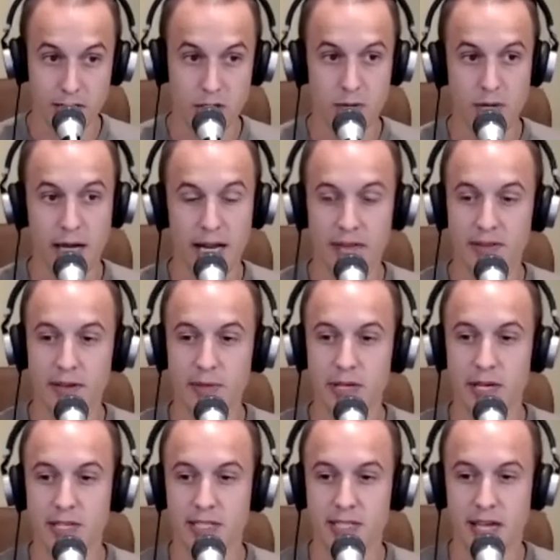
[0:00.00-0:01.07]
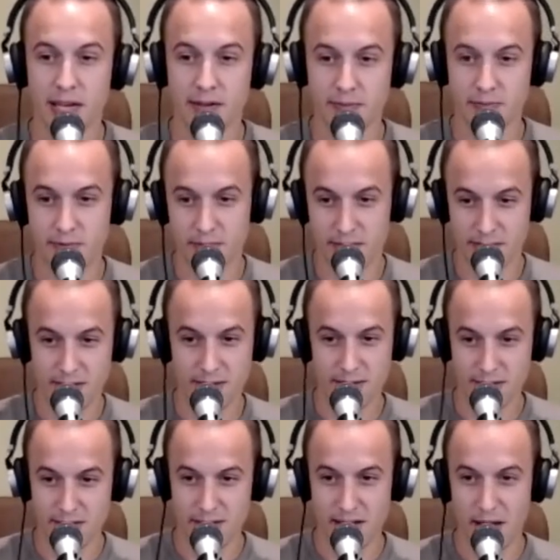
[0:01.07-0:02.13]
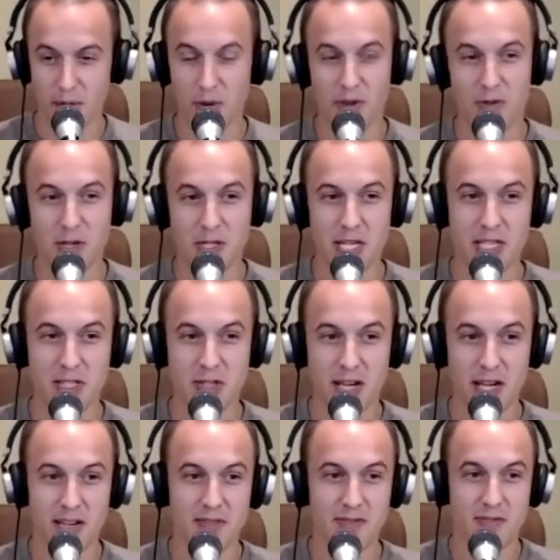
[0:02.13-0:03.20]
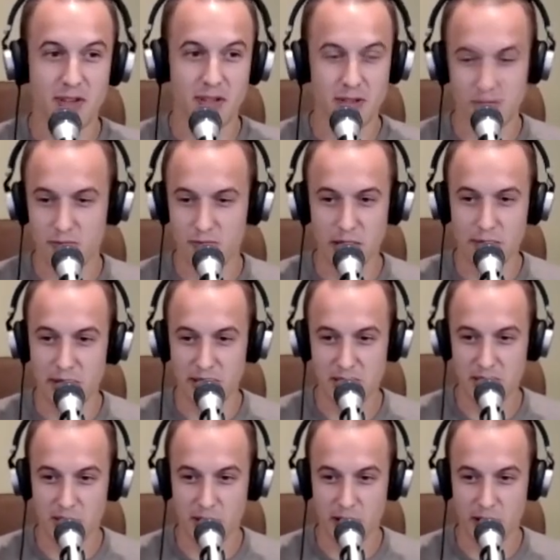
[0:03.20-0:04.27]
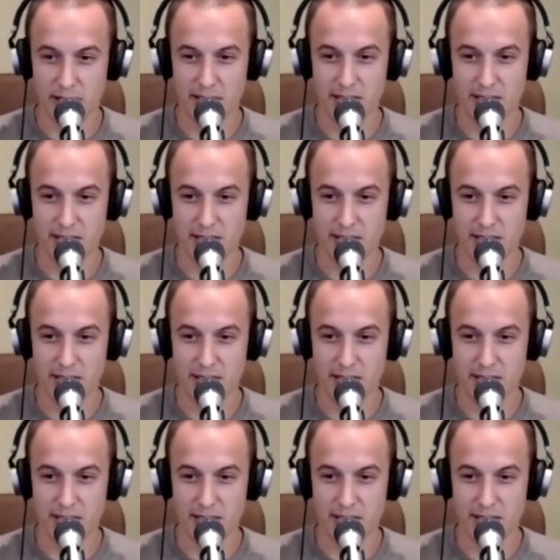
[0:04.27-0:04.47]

not have ABS. I went for a test drive. ABS is gone.